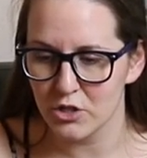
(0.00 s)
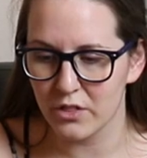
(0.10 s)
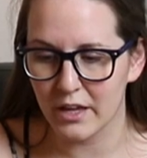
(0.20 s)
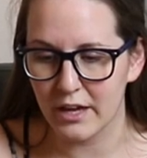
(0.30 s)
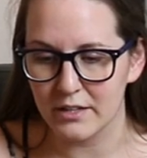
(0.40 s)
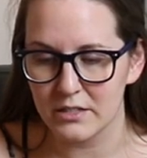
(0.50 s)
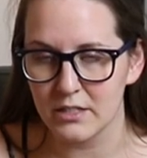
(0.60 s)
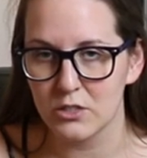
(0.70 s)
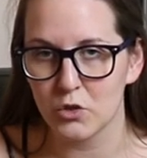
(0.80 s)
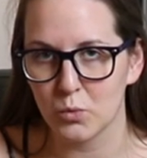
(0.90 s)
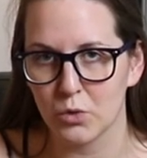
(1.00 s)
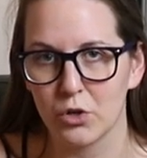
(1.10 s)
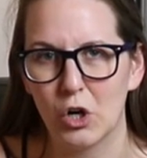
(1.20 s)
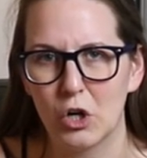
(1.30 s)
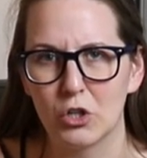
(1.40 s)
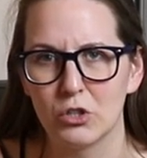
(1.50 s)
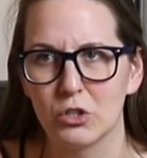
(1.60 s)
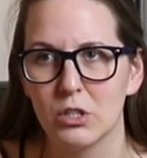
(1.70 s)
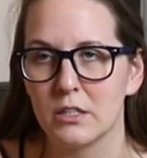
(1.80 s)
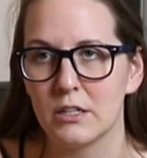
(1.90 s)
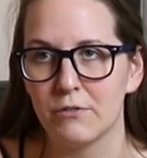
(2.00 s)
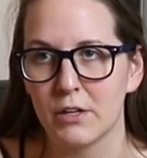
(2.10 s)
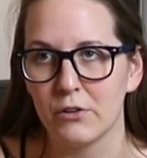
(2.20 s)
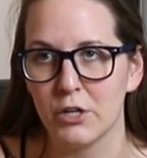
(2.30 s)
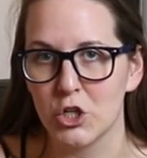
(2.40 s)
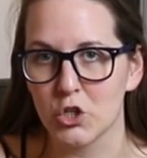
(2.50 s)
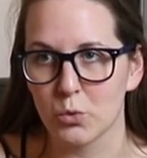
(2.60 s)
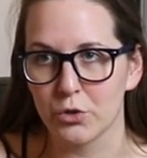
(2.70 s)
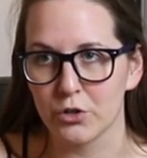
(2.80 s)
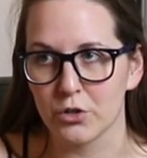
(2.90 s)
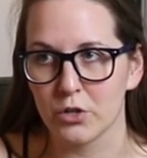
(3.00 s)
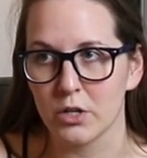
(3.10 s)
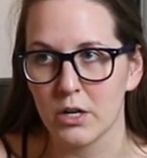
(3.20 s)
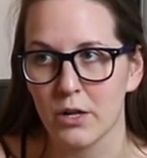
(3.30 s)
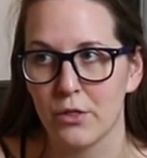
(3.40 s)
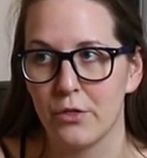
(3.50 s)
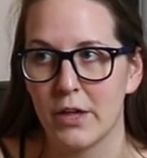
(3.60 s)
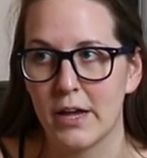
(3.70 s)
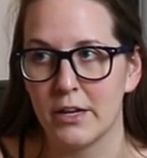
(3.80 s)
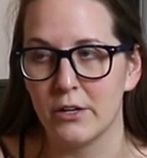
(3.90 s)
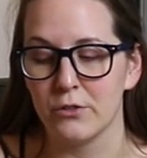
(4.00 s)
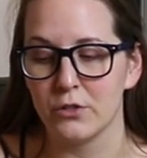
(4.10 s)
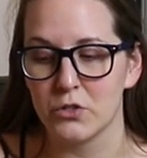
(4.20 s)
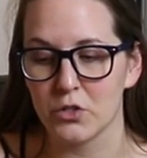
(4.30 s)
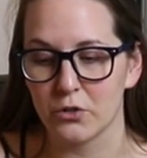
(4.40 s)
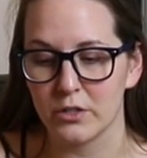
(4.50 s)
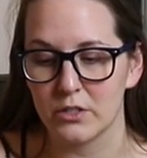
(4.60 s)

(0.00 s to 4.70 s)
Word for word: The gussets were all significantly shorter than the skirt